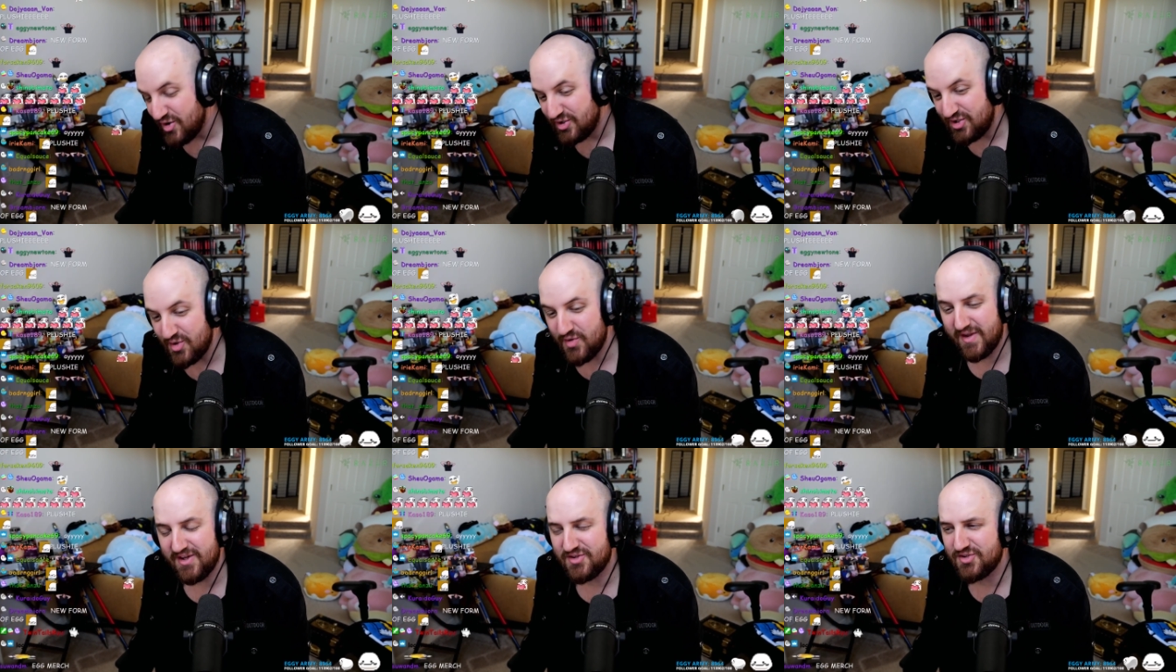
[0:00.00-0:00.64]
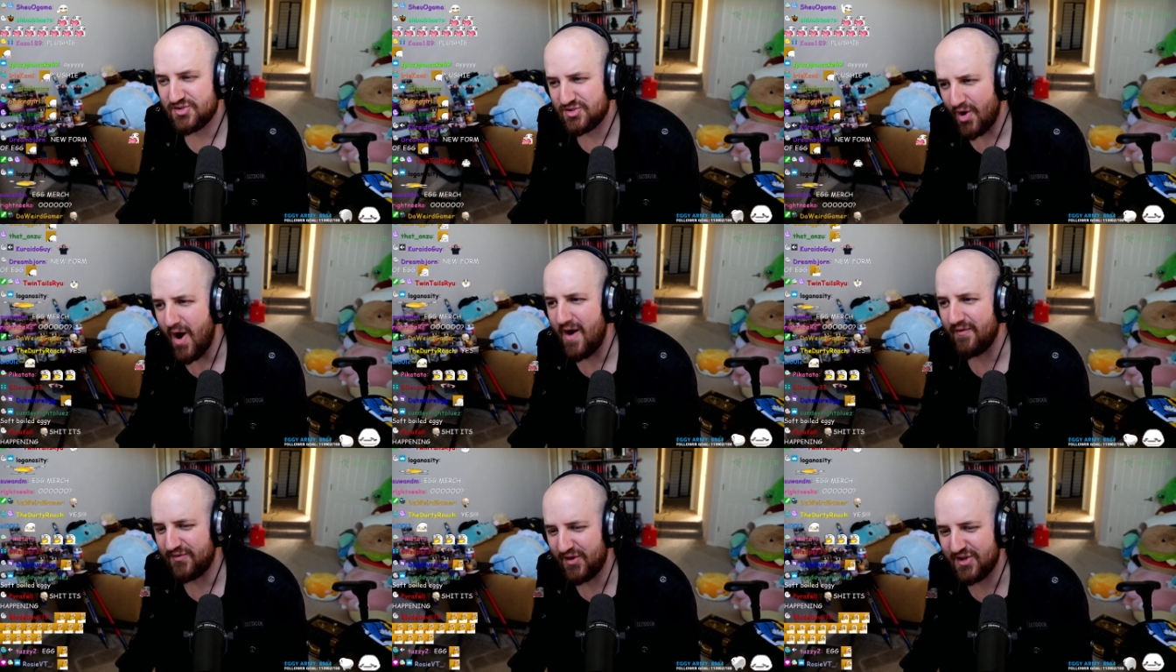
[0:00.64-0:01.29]
to the
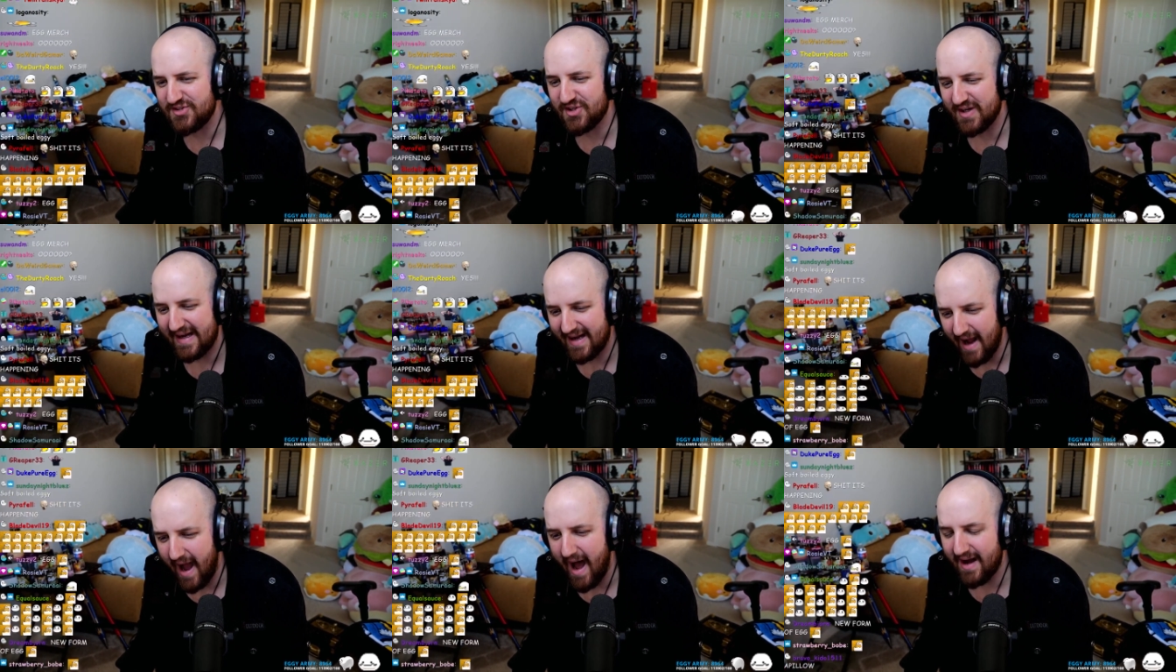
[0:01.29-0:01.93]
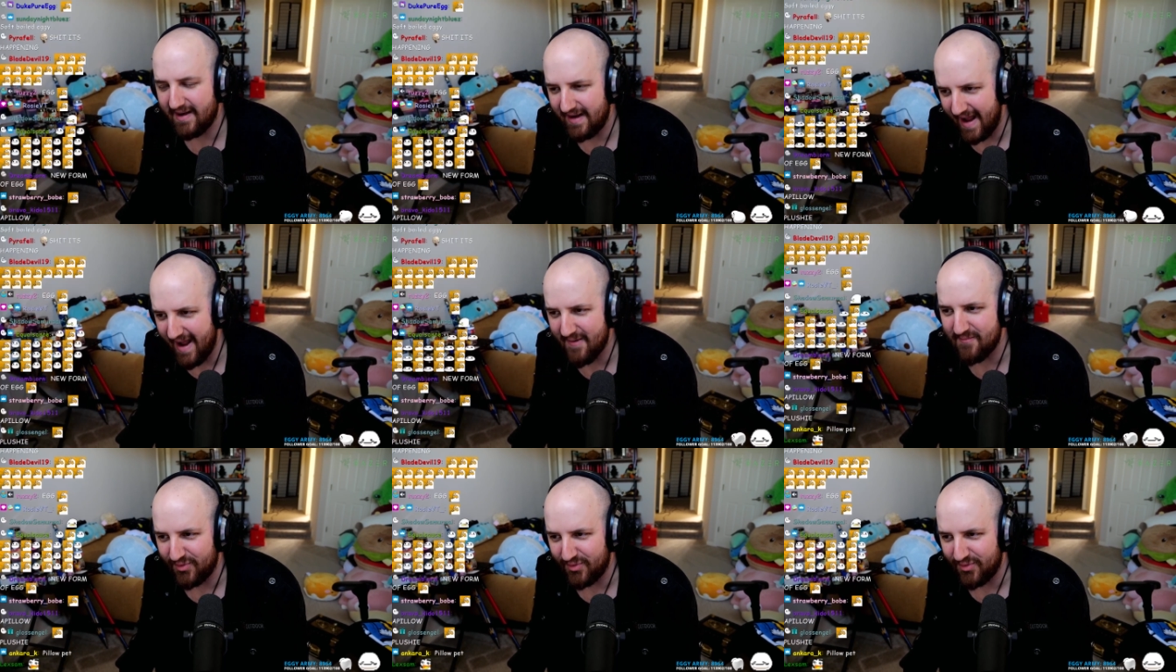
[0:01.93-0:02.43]
softest goddamn